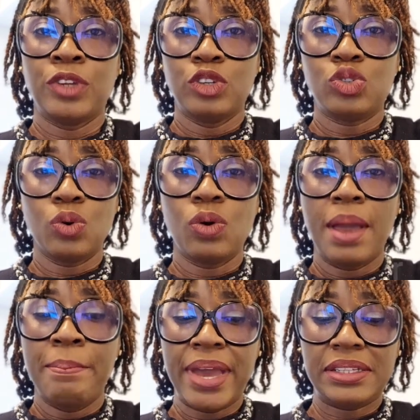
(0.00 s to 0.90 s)
So
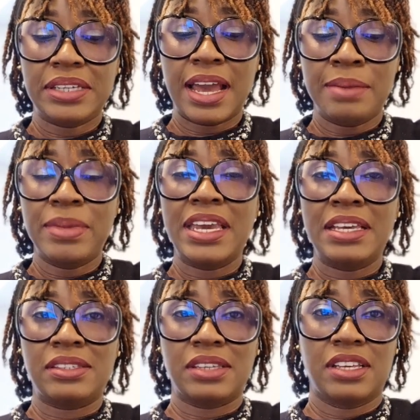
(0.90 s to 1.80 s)
bedtime
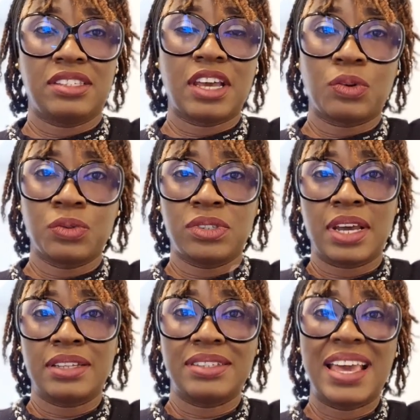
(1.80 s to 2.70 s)
is
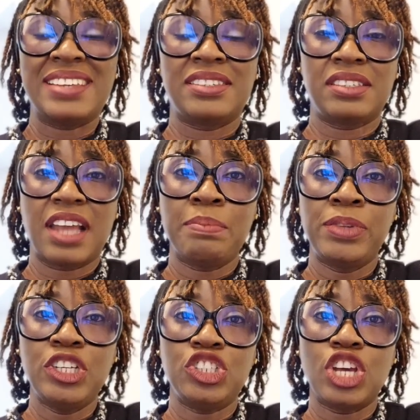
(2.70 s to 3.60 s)
sacrosanct.
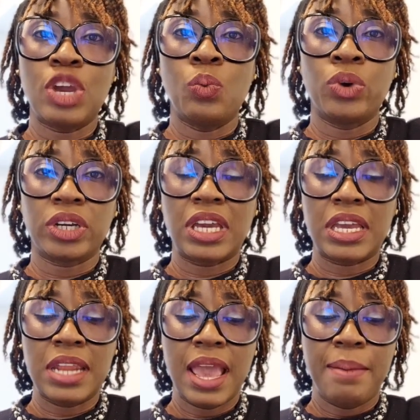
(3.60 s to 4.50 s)
Establish a
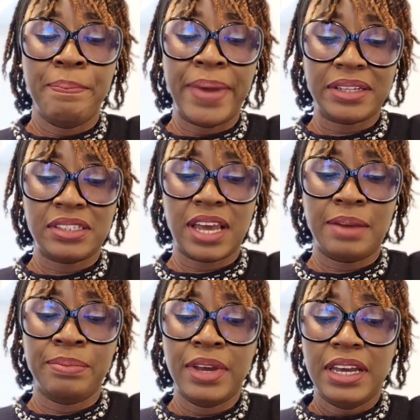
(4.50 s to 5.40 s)
working
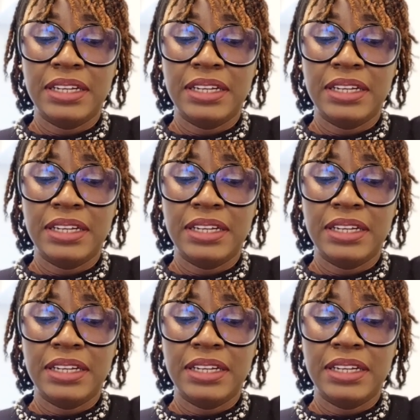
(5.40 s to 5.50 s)
bedtime.